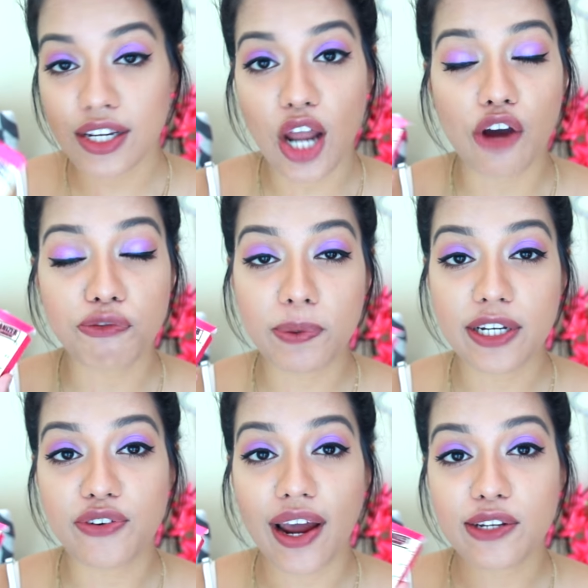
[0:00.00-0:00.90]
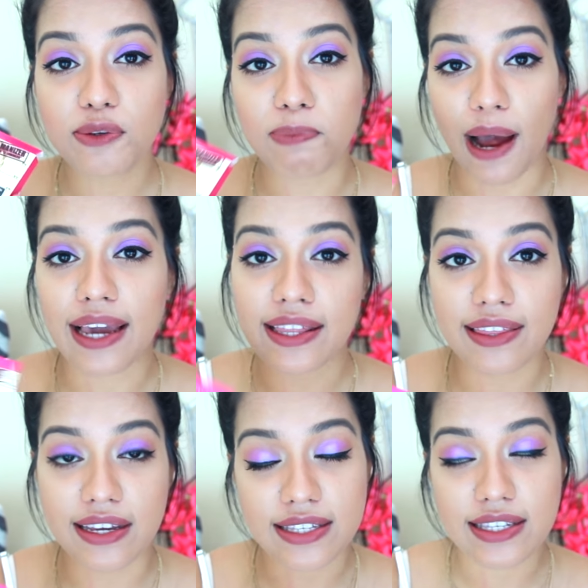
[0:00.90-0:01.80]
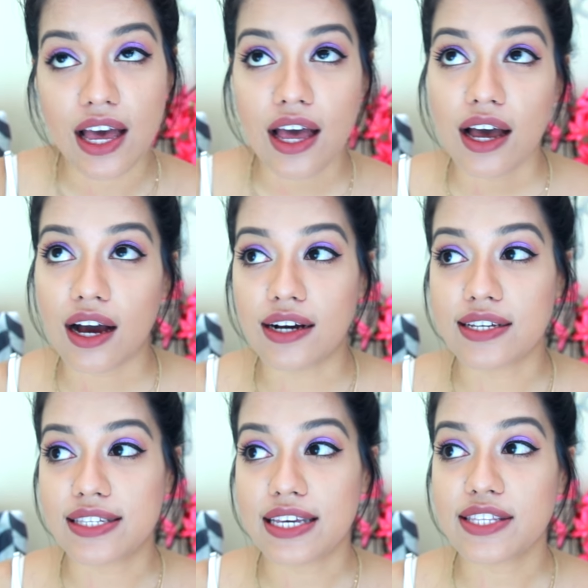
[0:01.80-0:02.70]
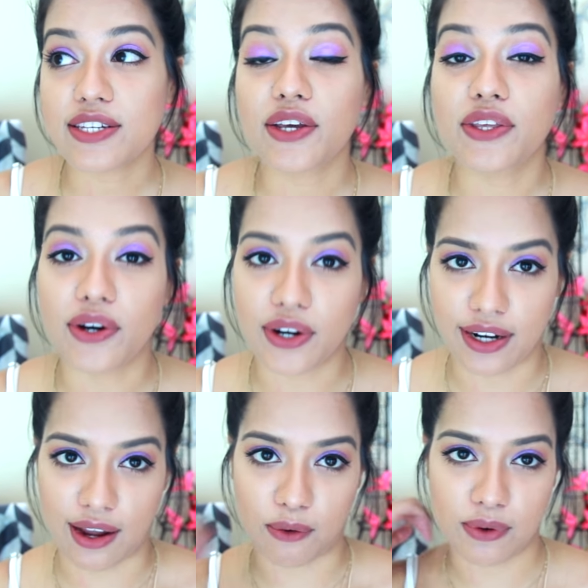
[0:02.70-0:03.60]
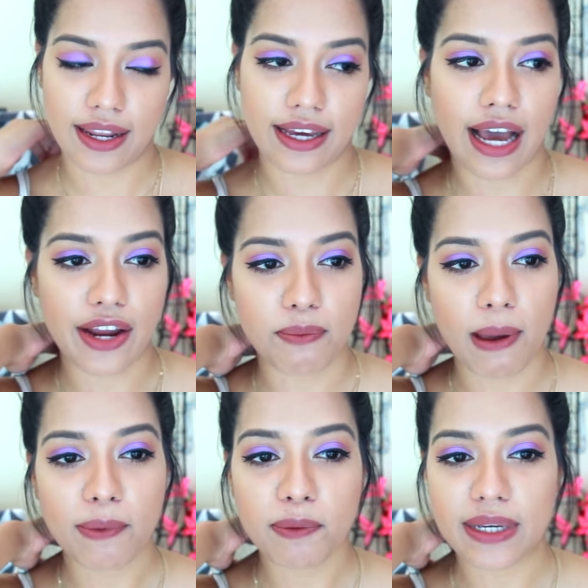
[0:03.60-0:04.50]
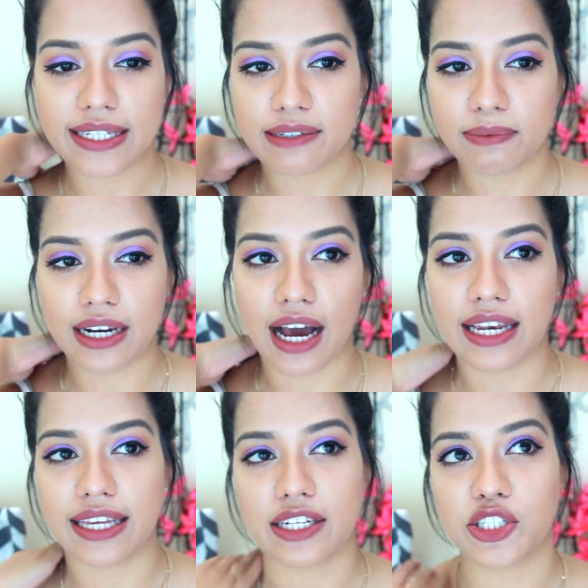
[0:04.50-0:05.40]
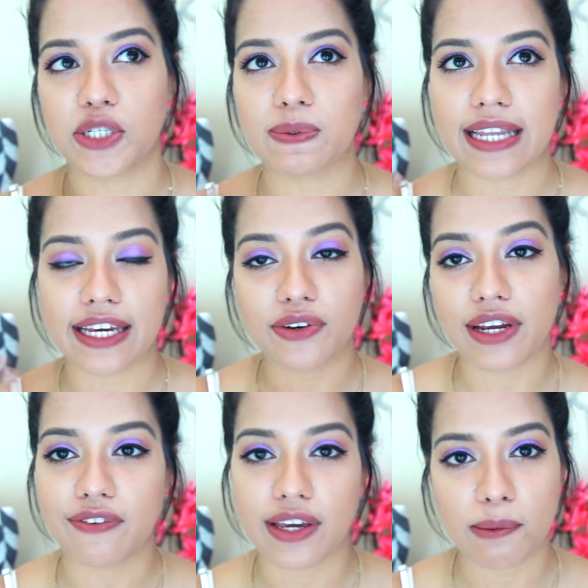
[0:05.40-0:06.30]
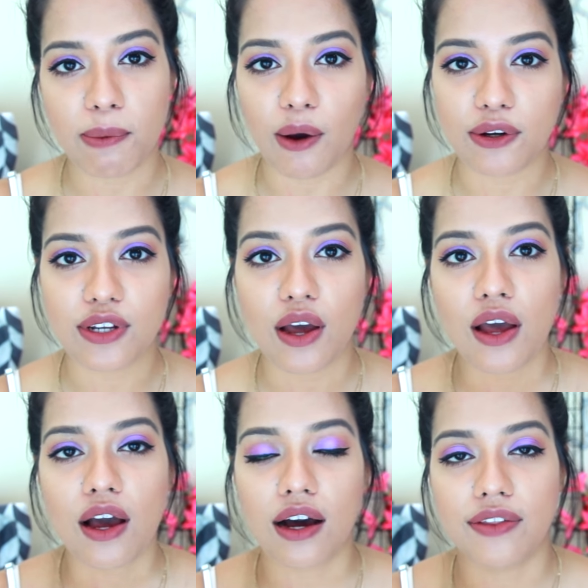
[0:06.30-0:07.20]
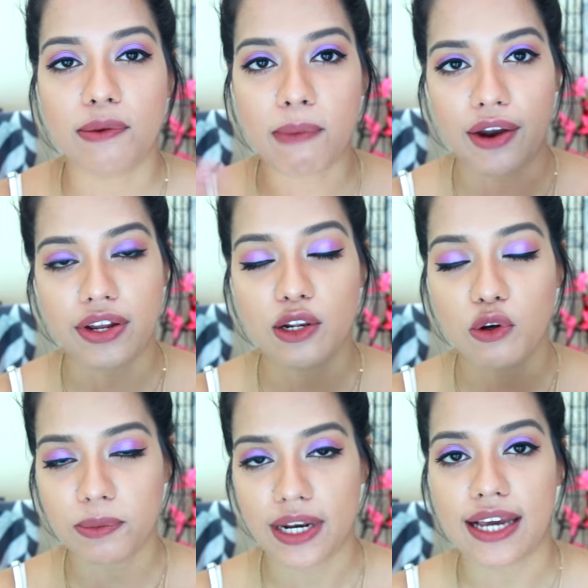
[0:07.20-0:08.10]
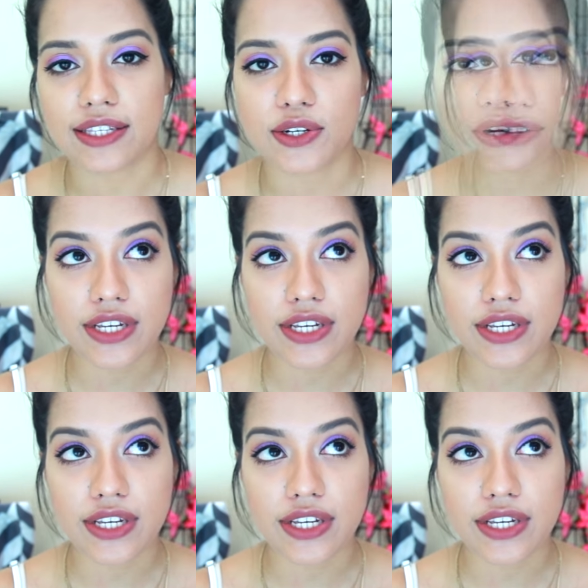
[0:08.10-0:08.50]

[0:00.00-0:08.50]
Now I've been trying to buy this since a year now. Like I remember meeting Magali and she was like raving about the Mary Lou Manizer.